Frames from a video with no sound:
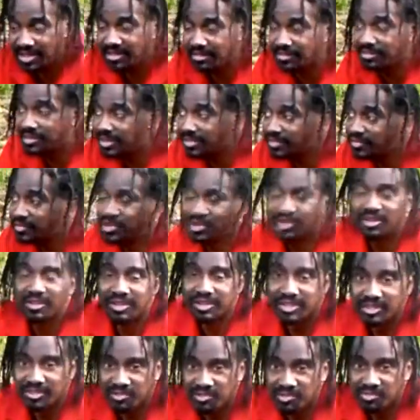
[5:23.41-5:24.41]
even if you're
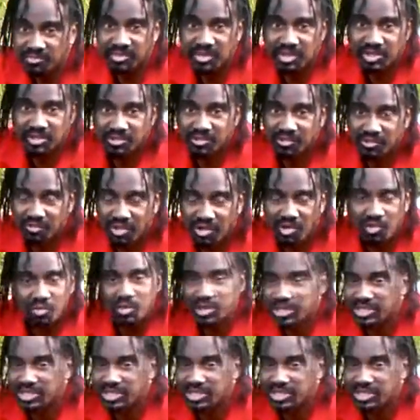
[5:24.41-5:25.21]
going to use Miracle-Gro,